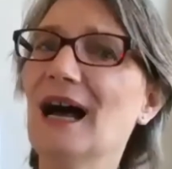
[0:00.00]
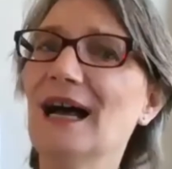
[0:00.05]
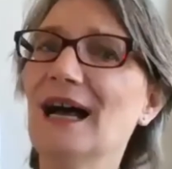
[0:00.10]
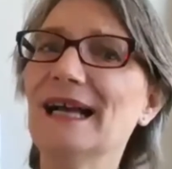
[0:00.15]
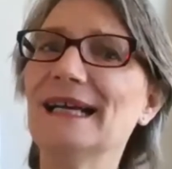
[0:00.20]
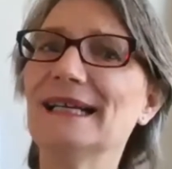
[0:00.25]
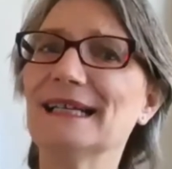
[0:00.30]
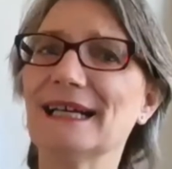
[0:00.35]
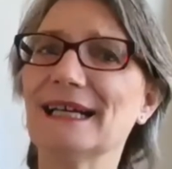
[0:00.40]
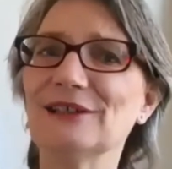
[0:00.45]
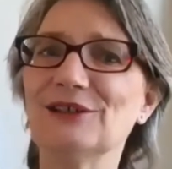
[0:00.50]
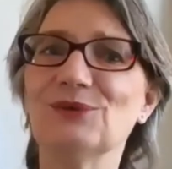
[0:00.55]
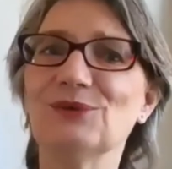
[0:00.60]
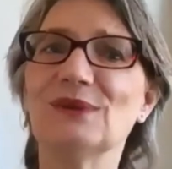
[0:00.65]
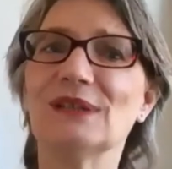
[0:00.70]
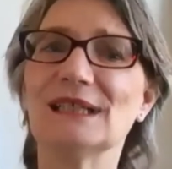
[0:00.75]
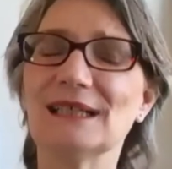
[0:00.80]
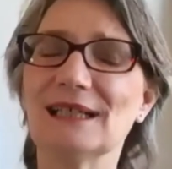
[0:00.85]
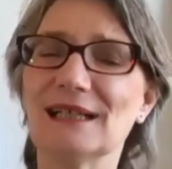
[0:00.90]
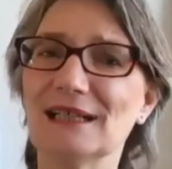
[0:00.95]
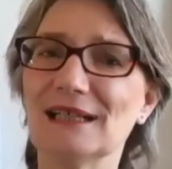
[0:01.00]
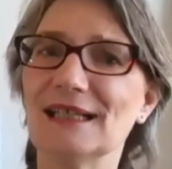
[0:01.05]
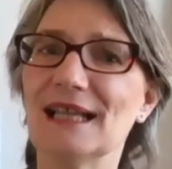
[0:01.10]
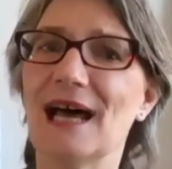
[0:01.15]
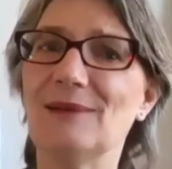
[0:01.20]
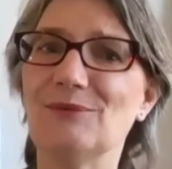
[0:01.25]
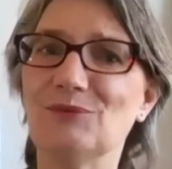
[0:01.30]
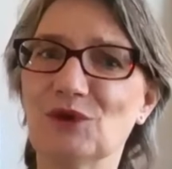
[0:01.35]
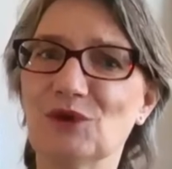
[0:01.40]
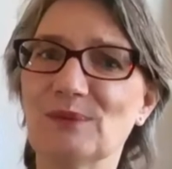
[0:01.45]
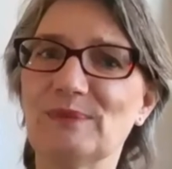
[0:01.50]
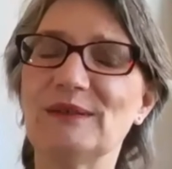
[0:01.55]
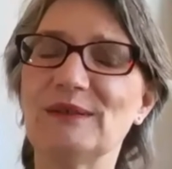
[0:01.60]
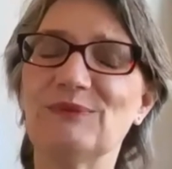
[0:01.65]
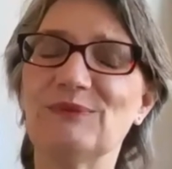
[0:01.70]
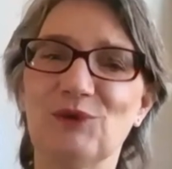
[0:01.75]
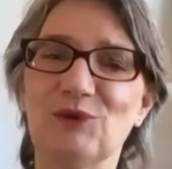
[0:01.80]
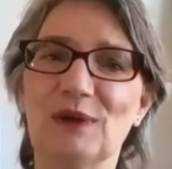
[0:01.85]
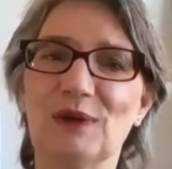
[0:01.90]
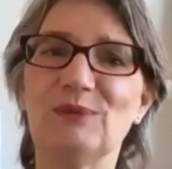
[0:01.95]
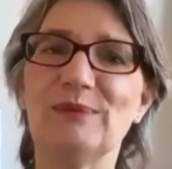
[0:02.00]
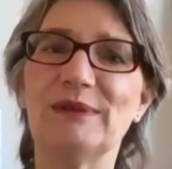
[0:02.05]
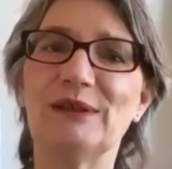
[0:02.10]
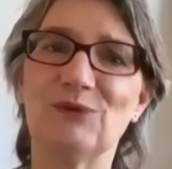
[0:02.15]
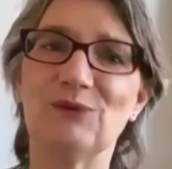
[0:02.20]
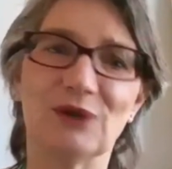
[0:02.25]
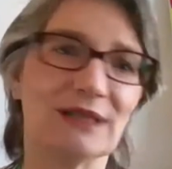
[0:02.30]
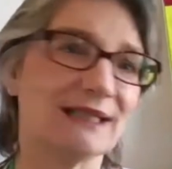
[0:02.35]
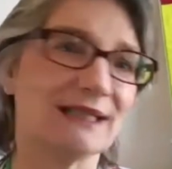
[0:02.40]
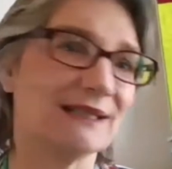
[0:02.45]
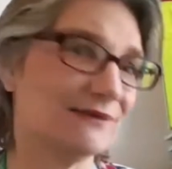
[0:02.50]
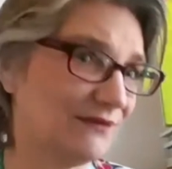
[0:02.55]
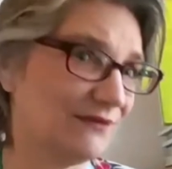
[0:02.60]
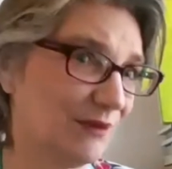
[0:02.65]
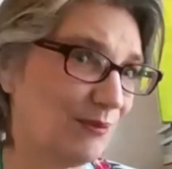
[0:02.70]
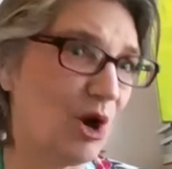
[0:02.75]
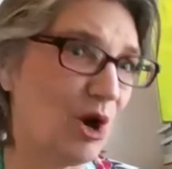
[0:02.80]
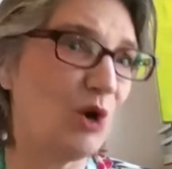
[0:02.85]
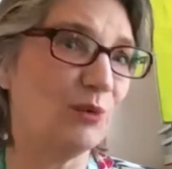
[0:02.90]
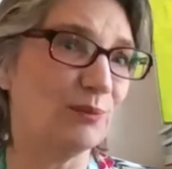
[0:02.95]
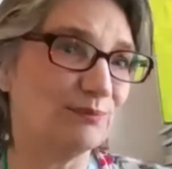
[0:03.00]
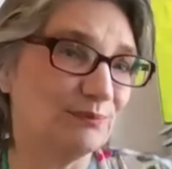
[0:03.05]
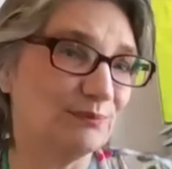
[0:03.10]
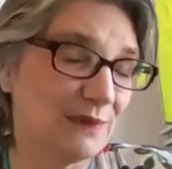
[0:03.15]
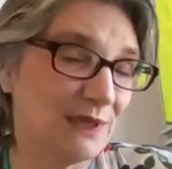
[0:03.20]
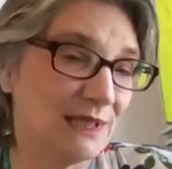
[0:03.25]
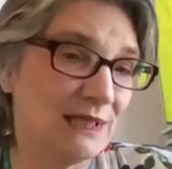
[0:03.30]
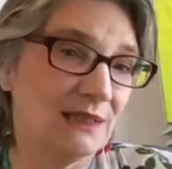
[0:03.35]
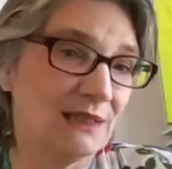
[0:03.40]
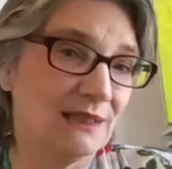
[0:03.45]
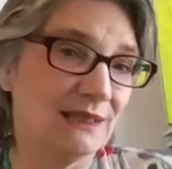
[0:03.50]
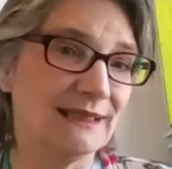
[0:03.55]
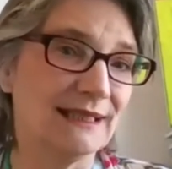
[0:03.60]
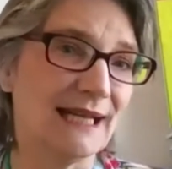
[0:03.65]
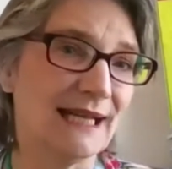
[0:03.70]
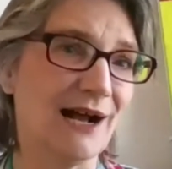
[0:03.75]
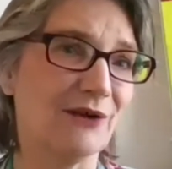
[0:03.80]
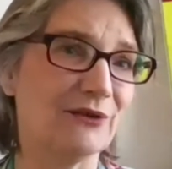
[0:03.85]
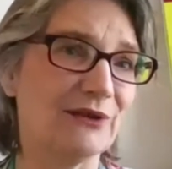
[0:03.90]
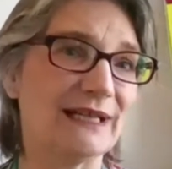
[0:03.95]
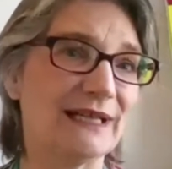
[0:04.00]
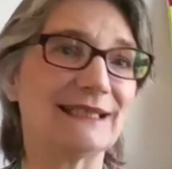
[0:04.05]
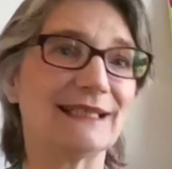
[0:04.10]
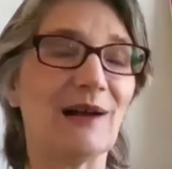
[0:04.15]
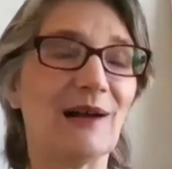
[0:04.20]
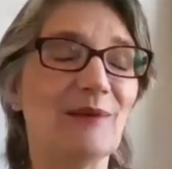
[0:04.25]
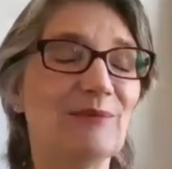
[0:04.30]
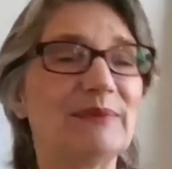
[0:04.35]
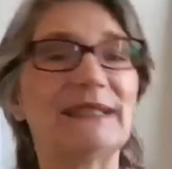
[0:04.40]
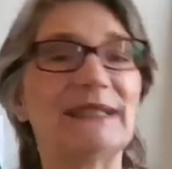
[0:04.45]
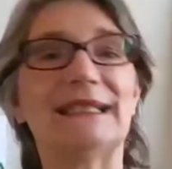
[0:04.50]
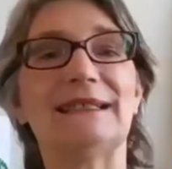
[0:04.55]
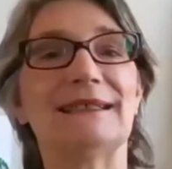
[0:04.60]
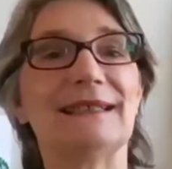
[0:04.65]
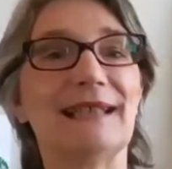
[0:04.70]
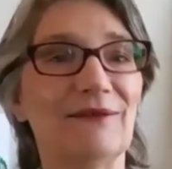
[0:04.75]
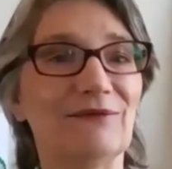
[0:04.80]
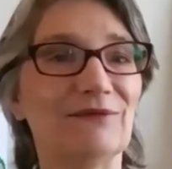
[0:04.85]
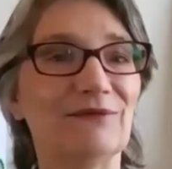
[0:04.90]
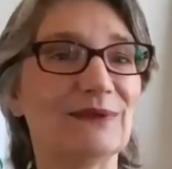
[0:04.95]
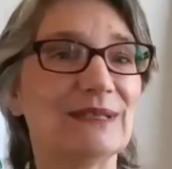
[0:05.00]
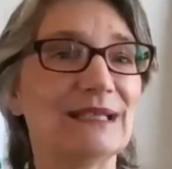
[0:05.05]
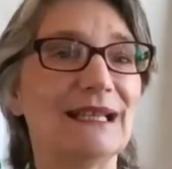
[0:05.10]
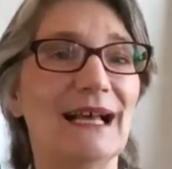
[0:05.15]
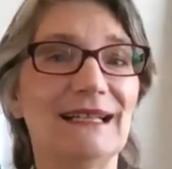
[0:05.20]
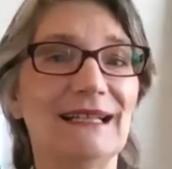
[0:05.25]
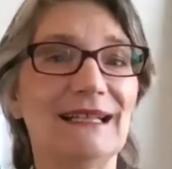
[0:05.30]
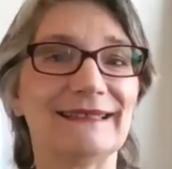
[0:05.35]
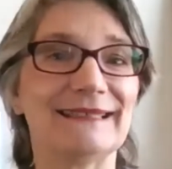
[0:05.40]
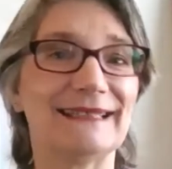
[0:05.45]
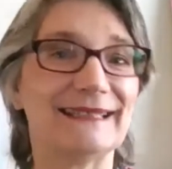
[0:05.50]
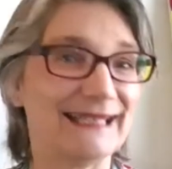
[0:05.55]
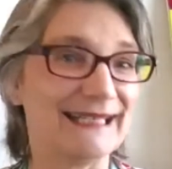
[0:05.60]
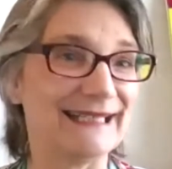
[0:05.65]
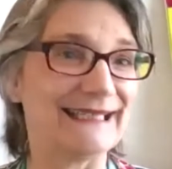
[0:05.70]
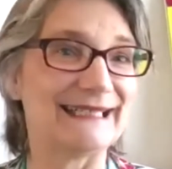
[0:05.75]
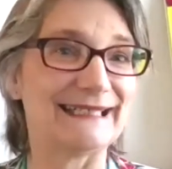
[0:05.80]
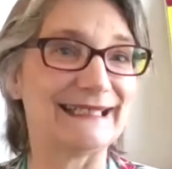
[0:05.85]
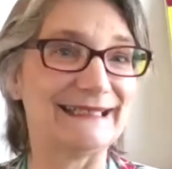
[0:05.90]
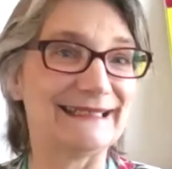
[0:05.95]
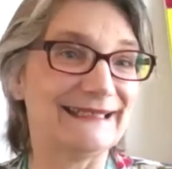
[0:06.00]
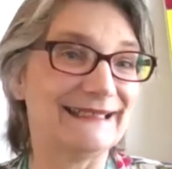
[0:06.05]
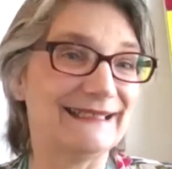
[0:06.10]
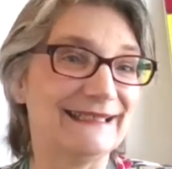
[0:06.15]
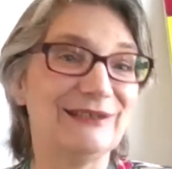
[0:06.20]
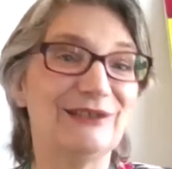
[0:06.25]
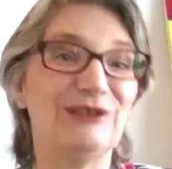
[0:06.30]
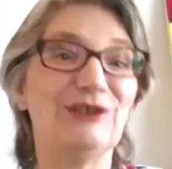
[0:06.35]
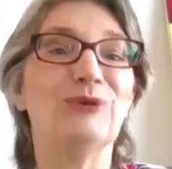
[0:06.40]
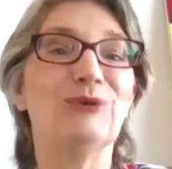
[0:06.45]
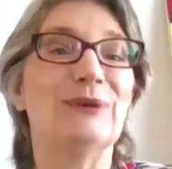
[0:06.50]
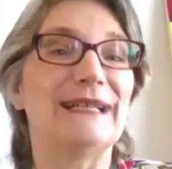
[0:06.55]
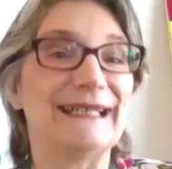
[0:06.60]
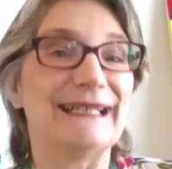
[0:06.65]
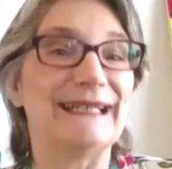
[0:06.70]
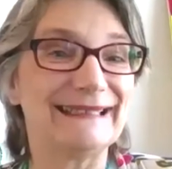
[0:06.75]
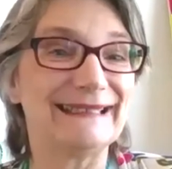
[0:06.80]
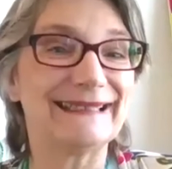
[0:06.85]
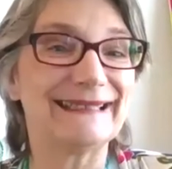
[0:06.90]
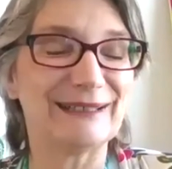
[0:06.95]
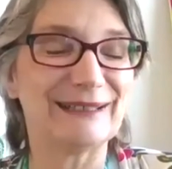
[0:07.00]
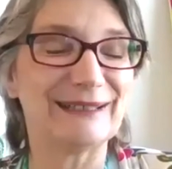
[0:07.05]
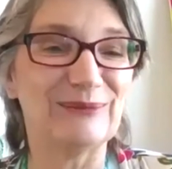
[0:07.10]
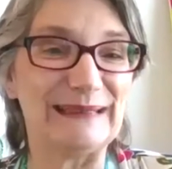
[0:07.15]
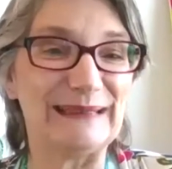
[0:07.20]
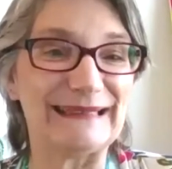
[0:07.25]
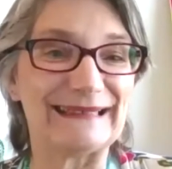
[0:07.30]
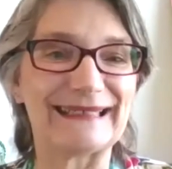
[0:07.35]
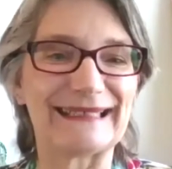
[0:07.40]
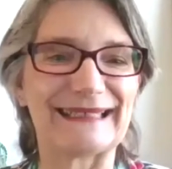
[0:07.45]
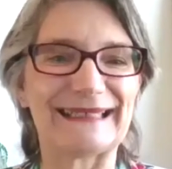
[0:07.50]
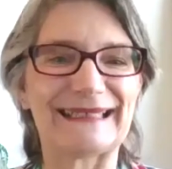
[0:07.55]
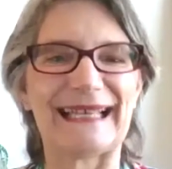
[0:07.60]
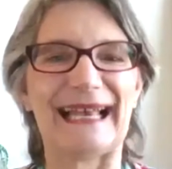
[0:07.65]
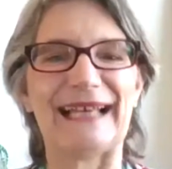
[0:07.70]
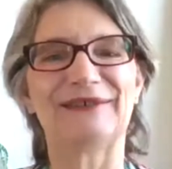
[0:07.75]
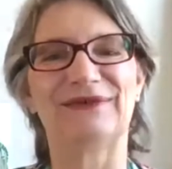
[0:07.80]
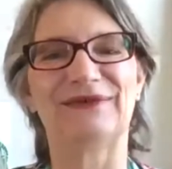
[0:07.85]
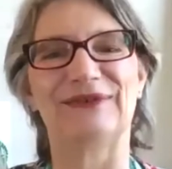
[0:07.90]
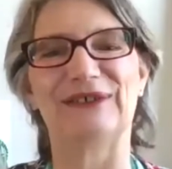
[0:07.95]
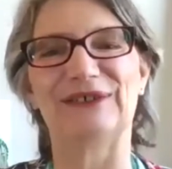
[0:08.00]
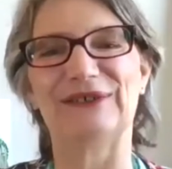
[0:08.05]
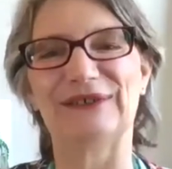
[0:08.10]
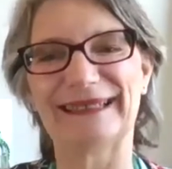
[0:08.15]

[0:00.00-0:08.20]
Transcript: And I do think a lot more people will be working from home now that companies have realized that they can do it and still be successful.